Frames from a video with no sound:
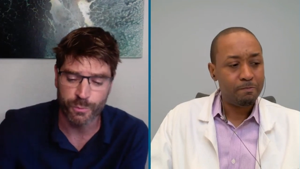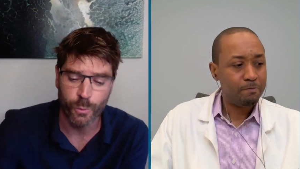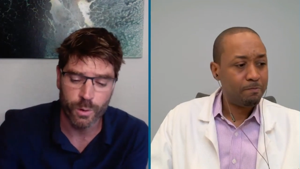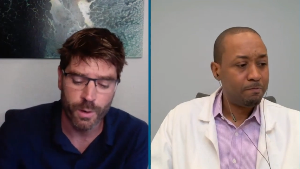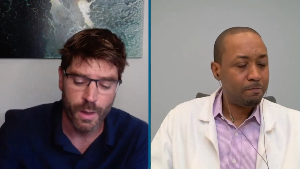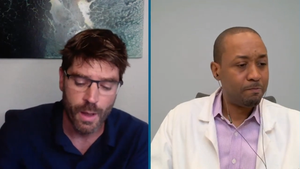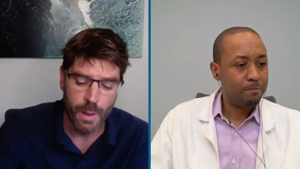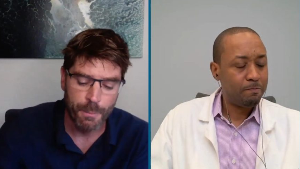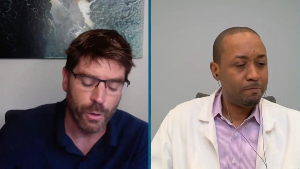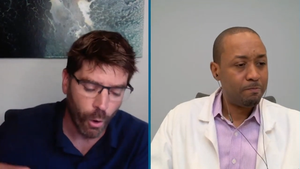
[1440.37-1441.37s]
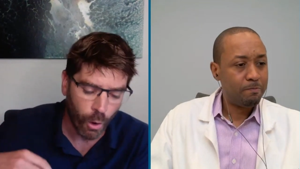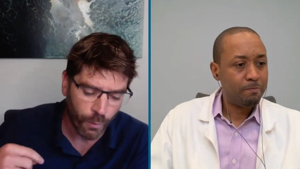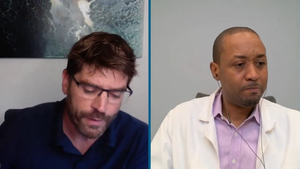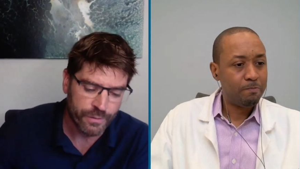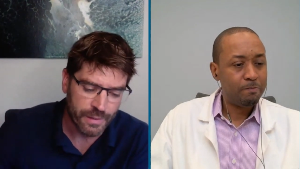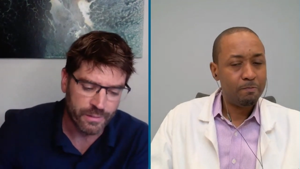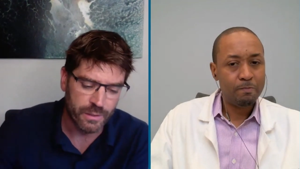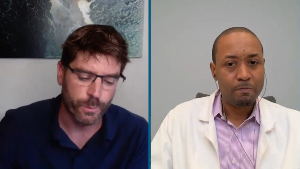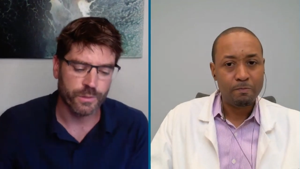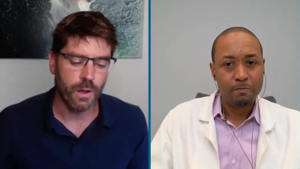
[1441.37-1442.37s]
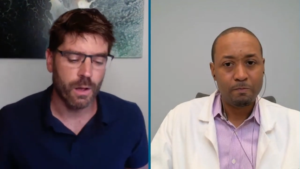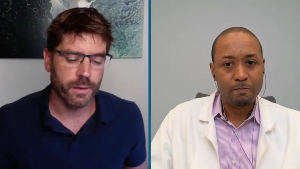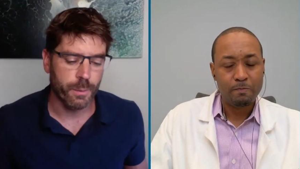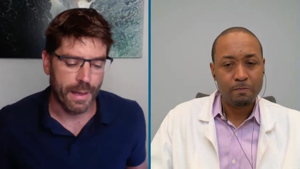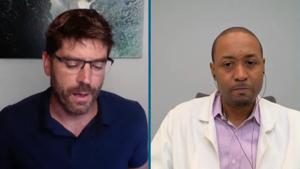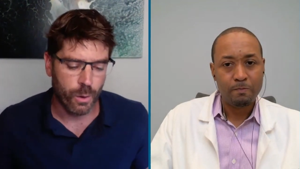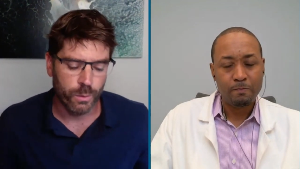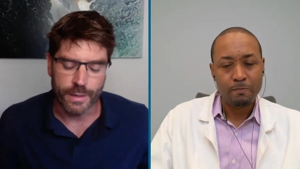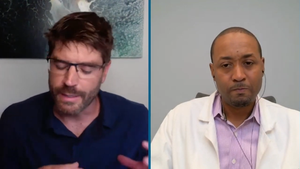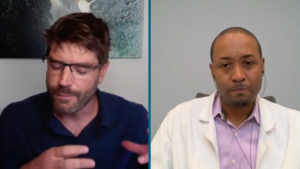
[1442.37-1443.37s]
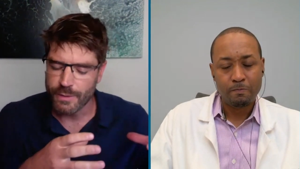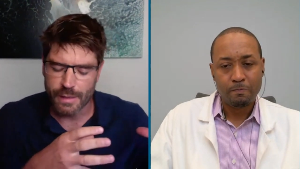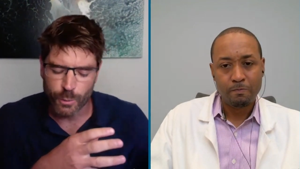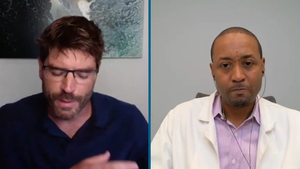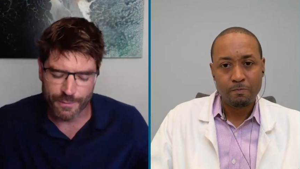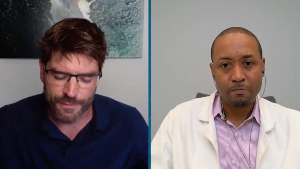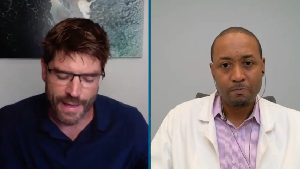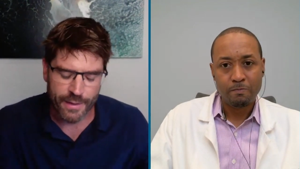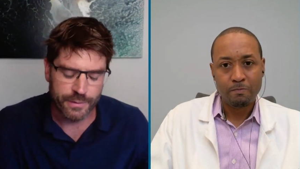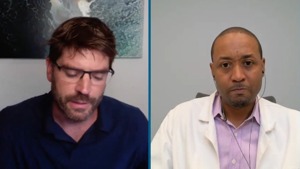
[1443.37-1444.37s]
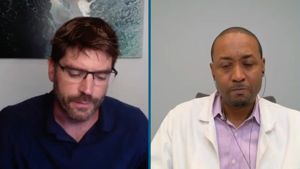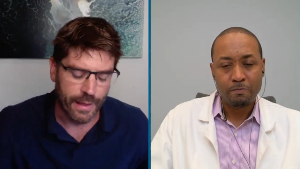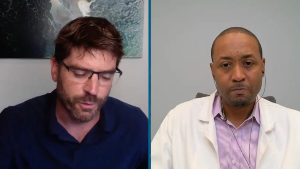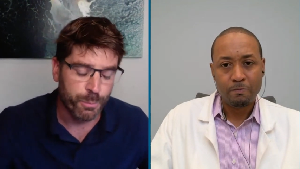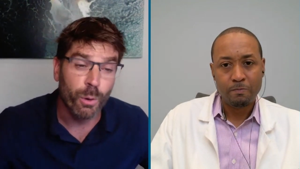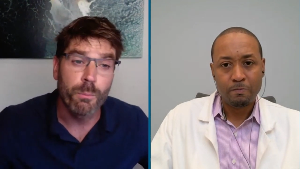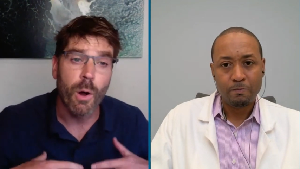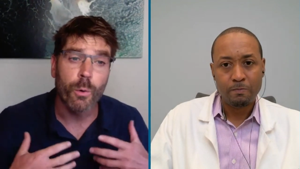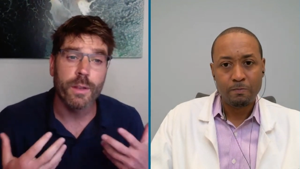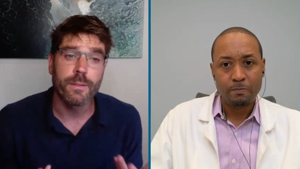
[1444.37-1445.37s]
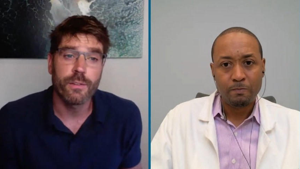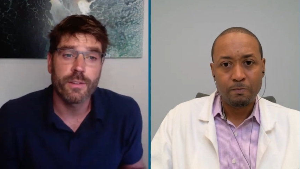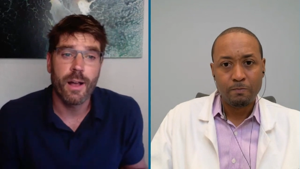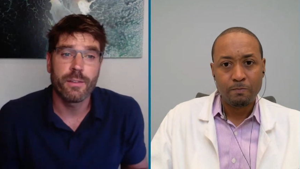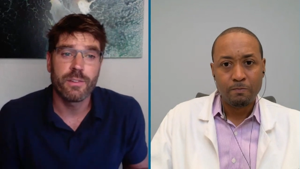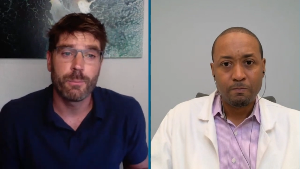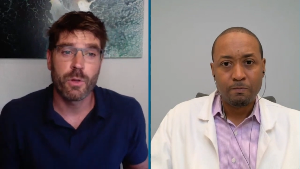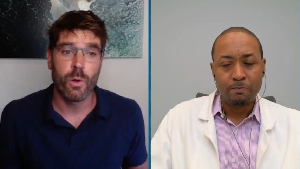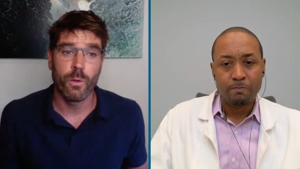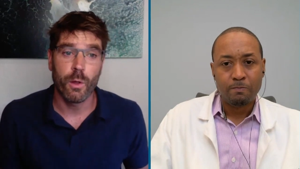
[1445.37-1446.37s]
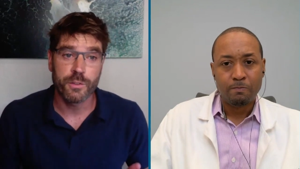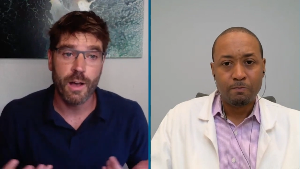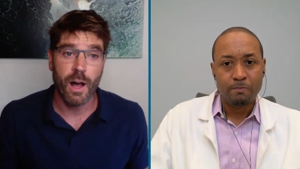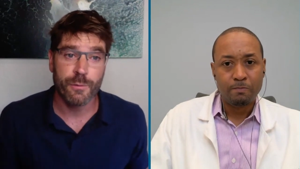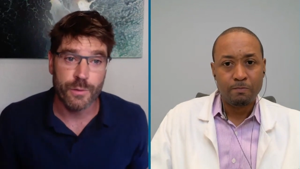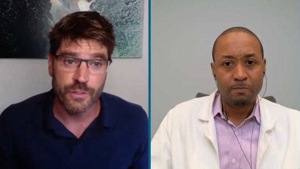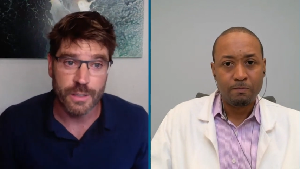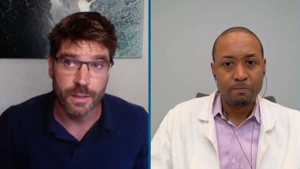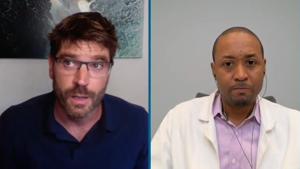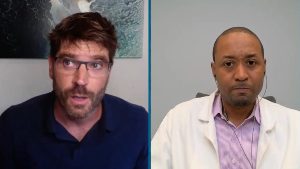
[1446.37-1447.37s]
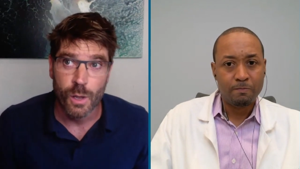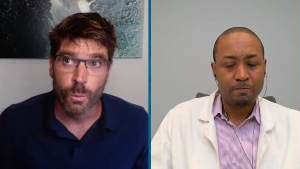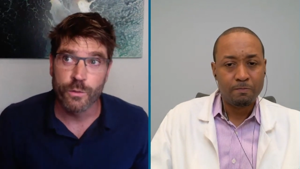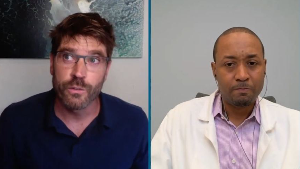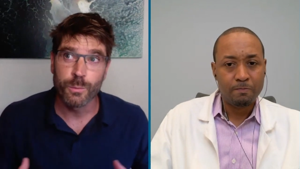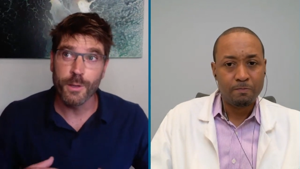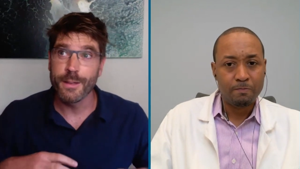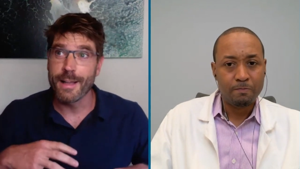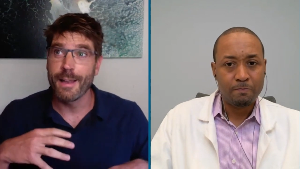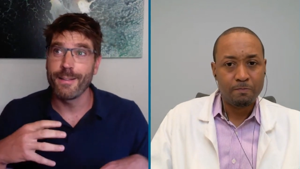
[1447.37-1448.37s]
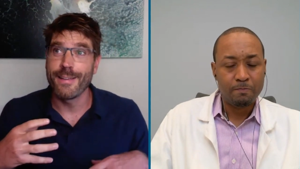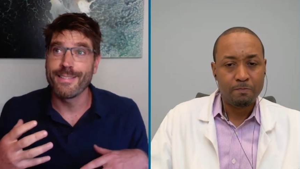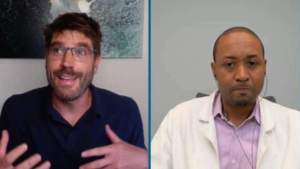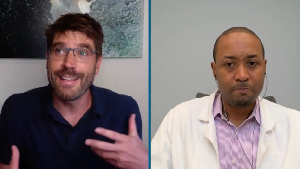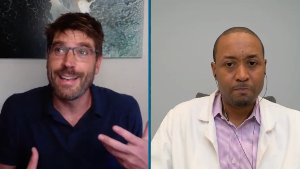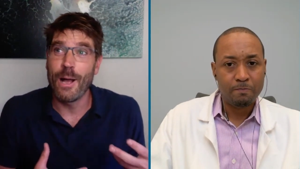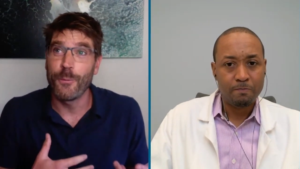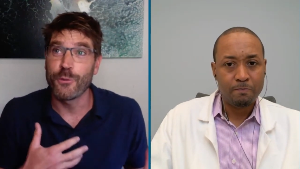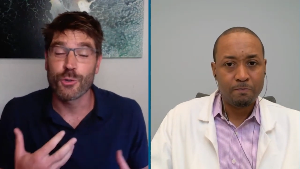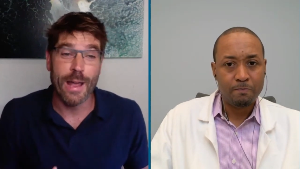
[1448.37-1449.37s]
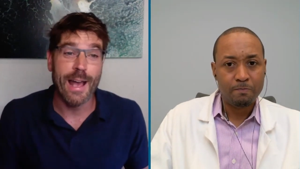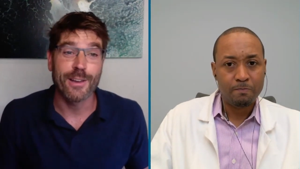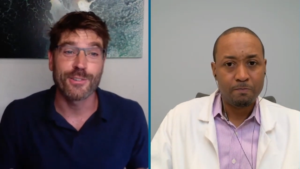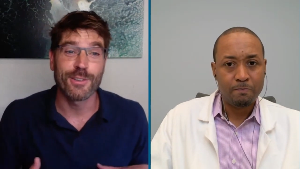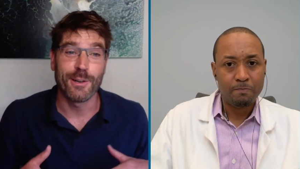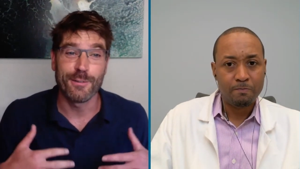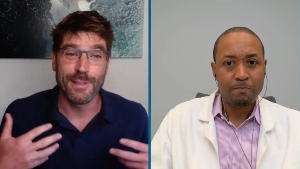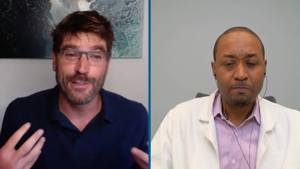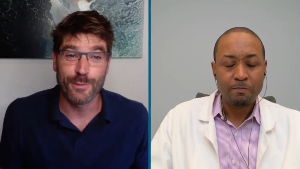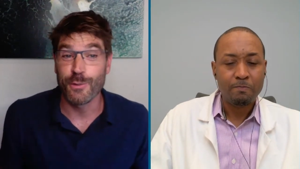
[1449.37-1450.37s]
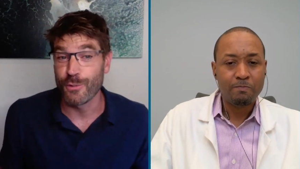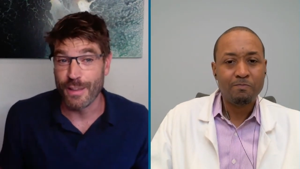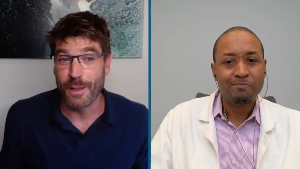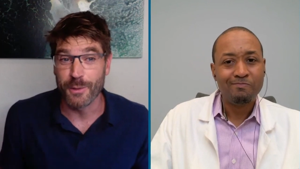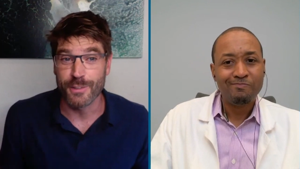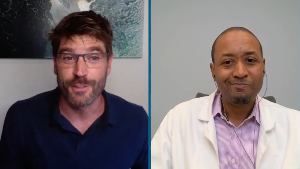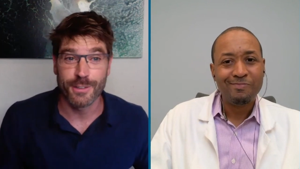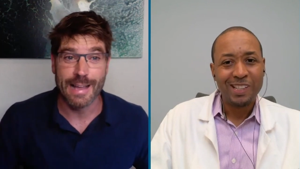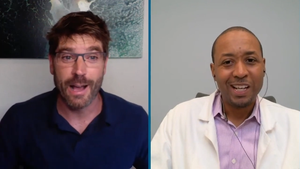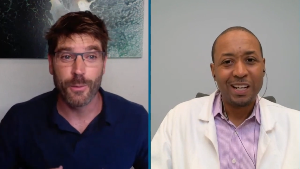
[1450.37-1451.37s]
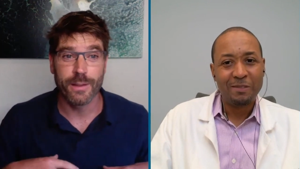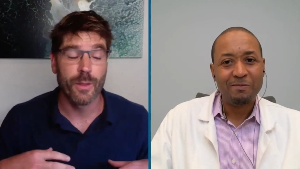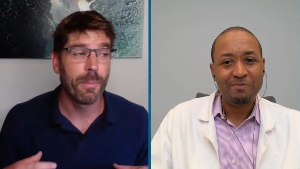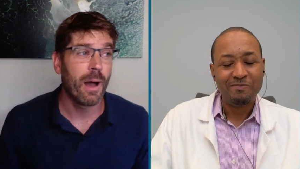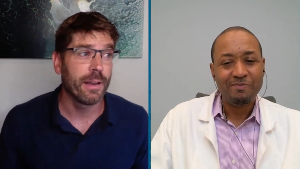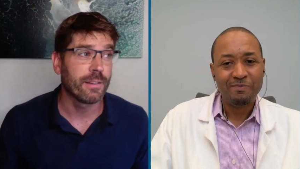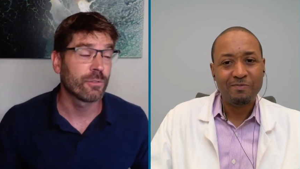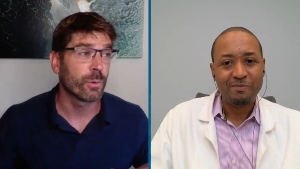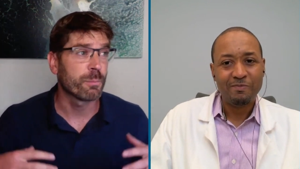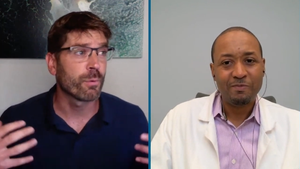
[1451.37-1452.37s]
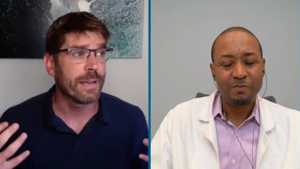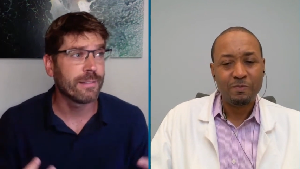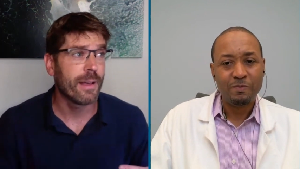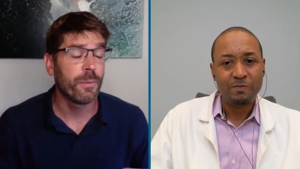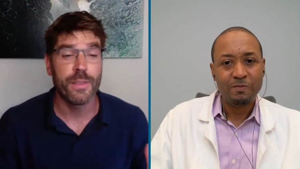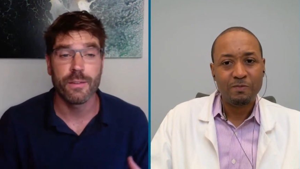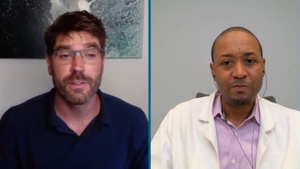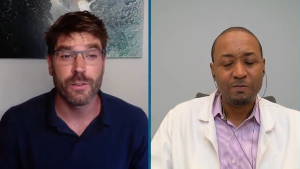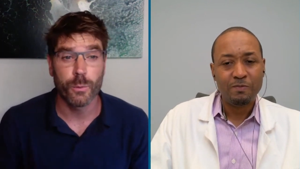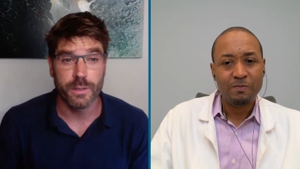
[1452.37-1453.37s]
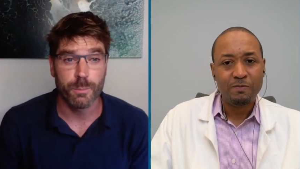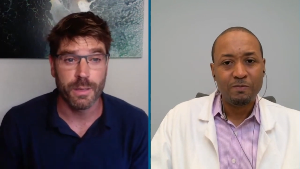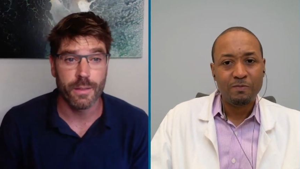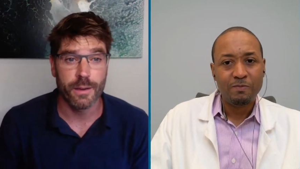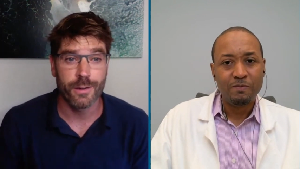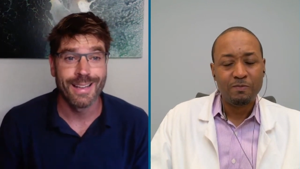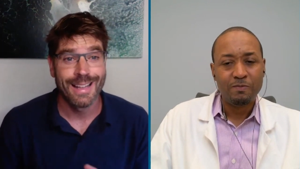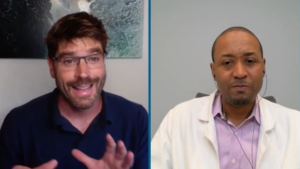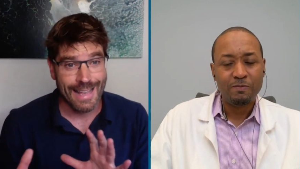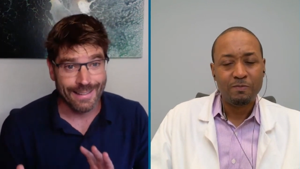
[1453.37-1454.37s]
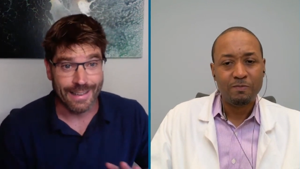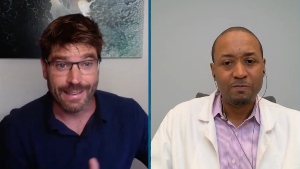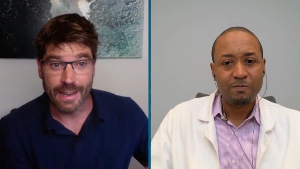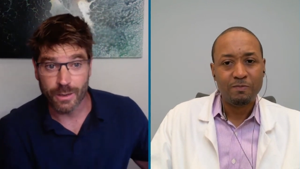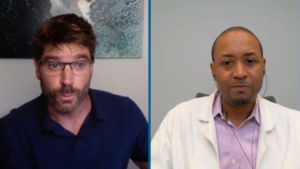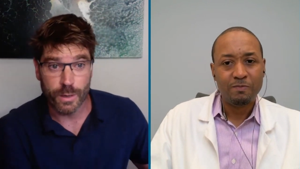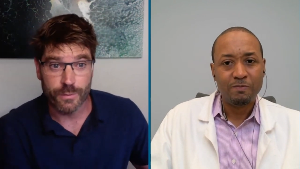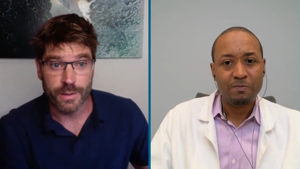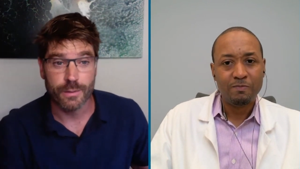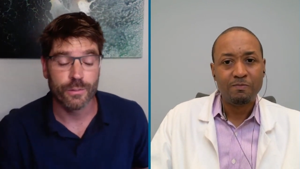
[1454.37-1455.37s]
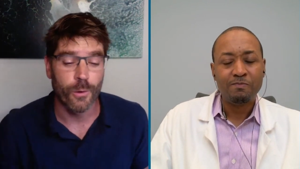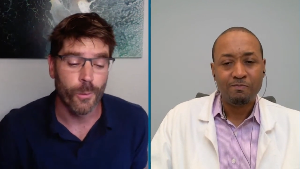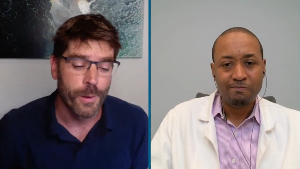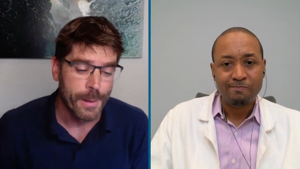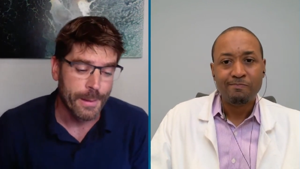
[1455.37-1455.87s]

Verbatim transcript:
Speaker 1: before, but all these things that we're talking about, like even the intermittent fasting, that's promoting this concept called autophagy, which is really kind of like taking out the trash of each of your cells. It's allowing the body to sort of break down things that don't need to be there and then getting rid of it. So